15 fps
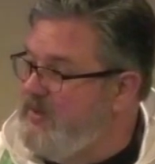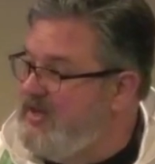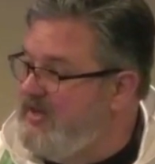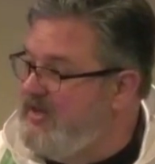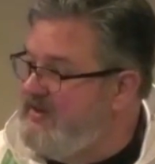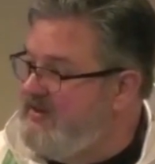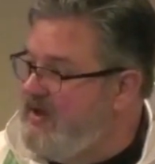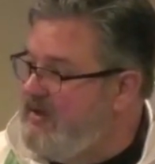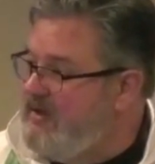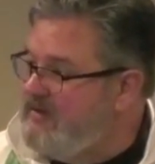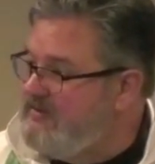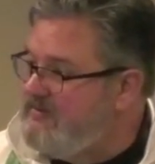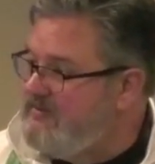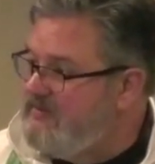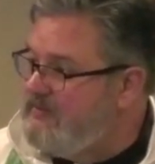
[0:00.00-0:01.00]
in
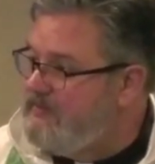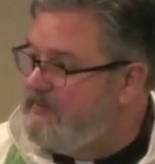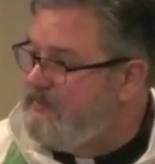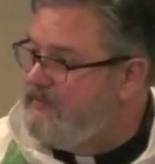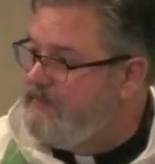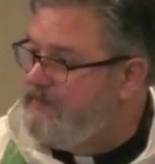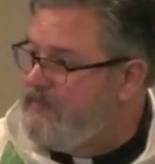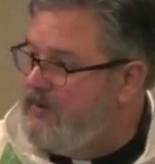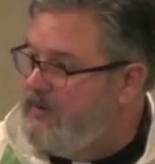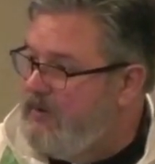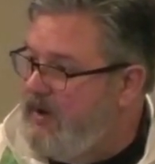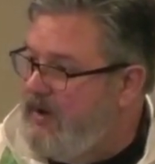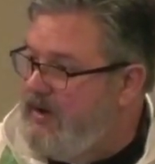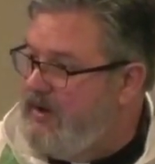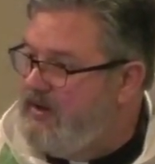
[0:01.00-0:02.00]
tongues.
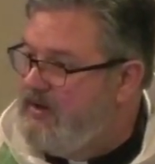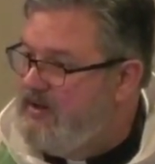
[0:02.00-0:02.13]
Right?